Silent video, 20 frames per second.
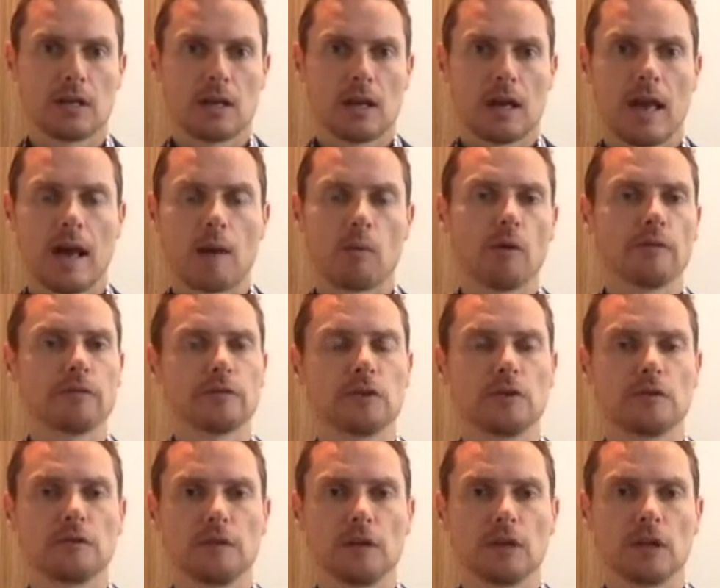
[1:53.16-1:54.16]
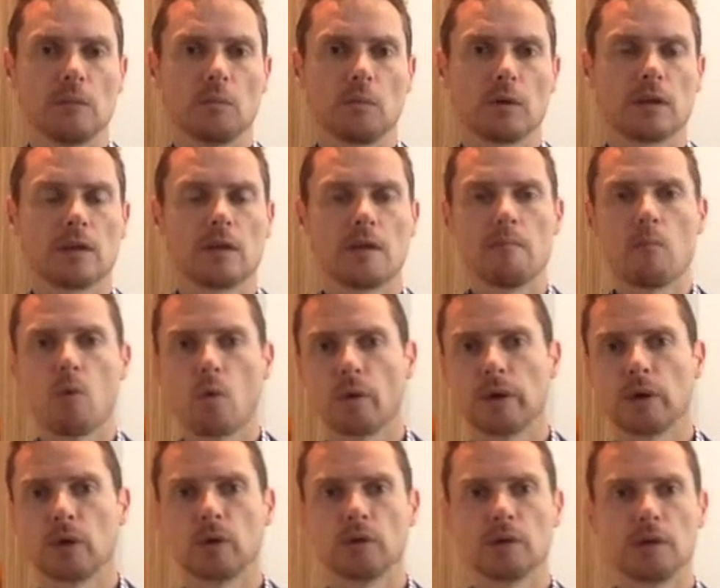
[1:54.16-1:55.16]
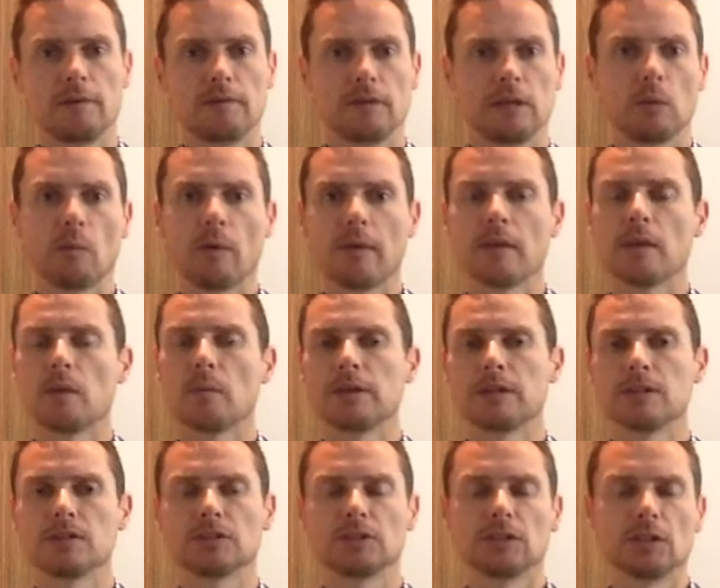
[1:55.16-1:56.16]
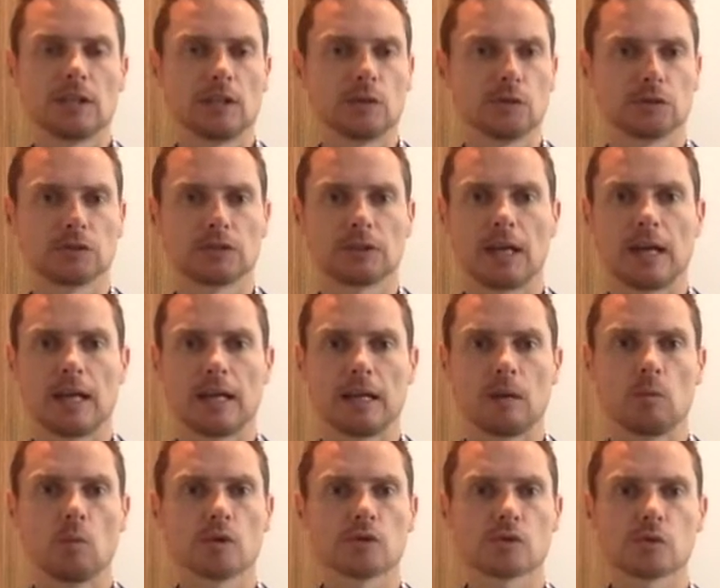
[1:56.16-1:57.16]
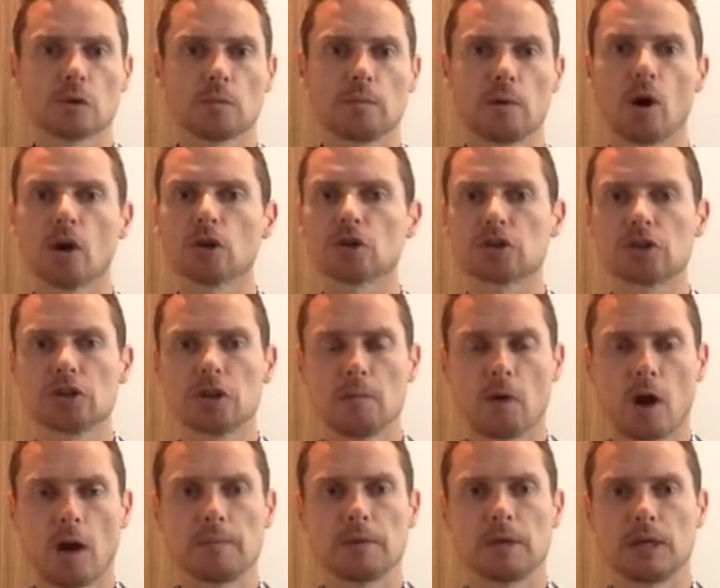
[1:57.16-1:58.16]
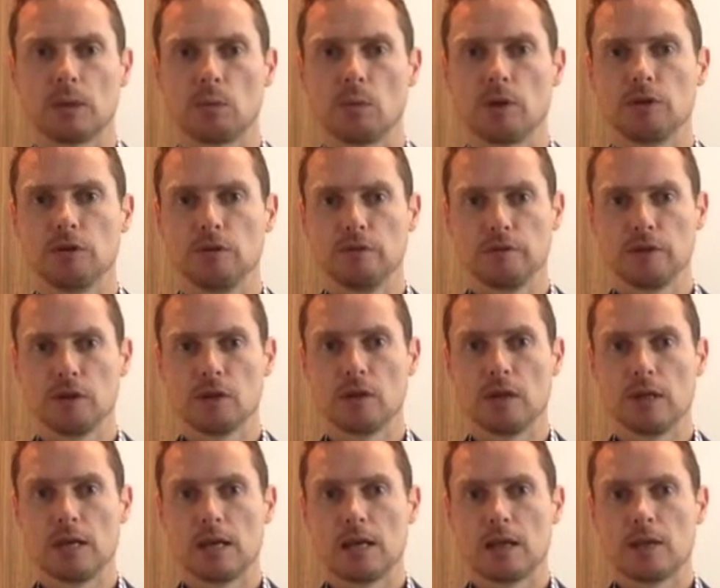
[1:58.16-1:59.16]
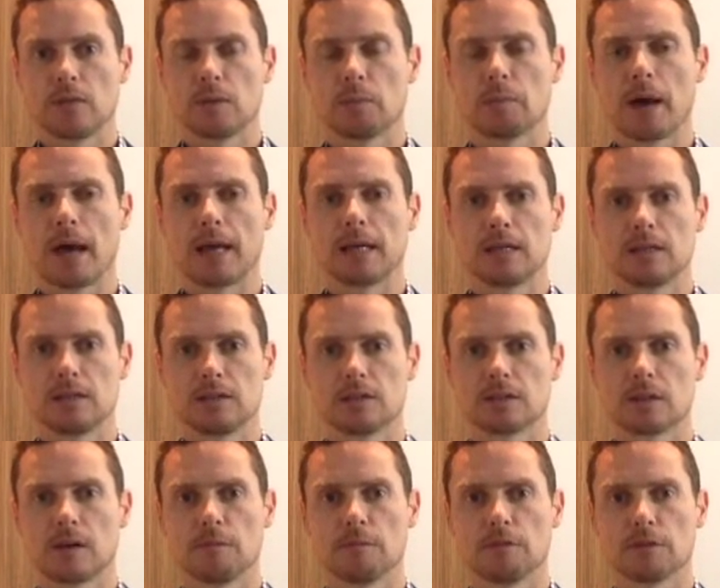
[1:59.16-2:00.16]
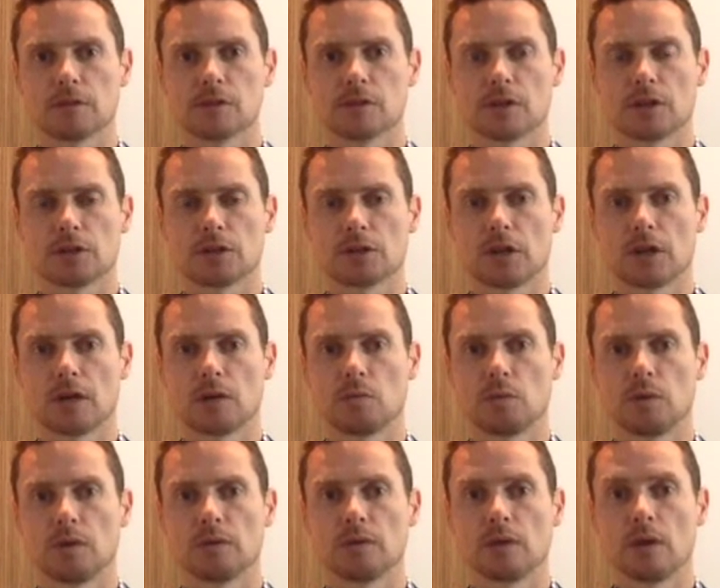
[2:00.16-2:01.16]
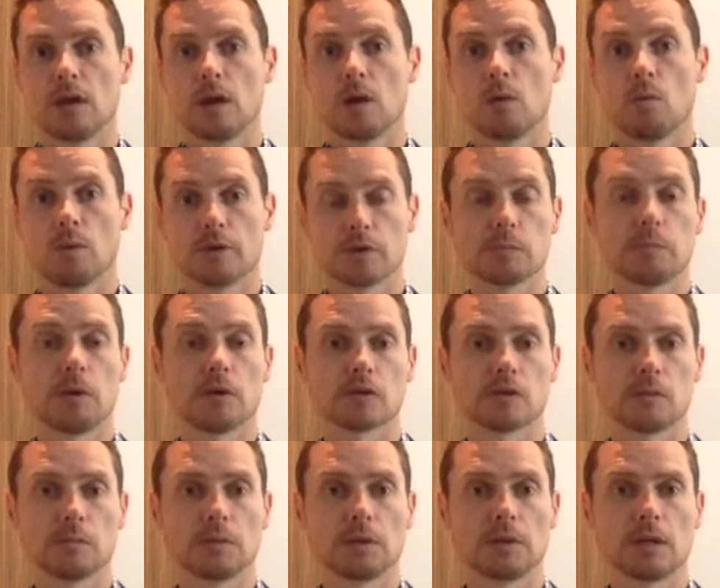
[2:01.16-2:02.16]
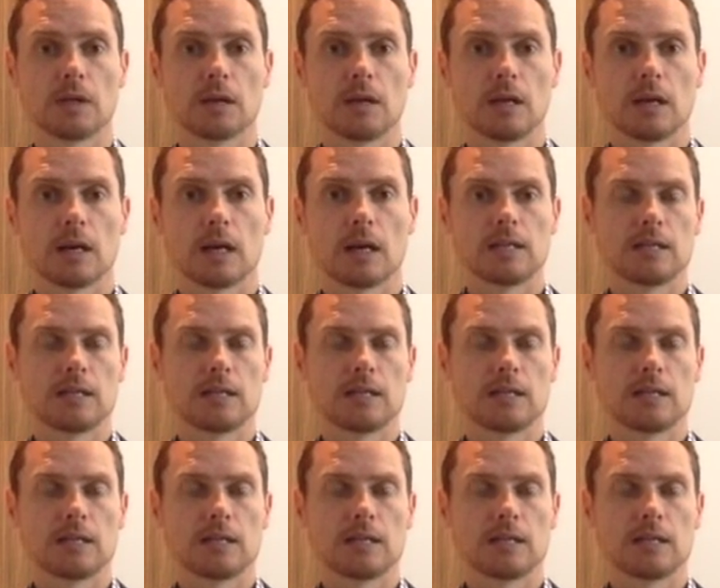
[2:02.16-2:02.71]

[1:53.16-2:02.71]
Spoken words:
how often you feel them, whether they're morning or evening, whether they're when you're sitting or standing, what sort of posture you might be in when you feel the pain and discomfort associated with what is possibly a